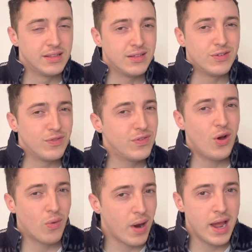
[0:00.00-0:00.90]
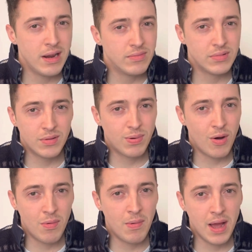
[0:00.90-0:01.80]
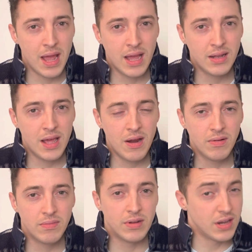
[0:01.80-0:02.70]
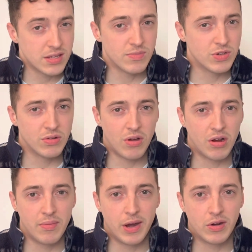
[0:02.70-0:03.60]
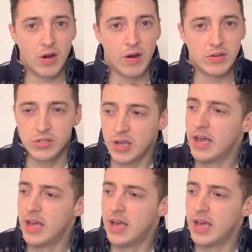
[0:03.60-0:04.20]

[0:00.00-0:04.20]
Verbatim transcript: Does it feel right in the palm of my hand there? And yes, I'm still talking about cards.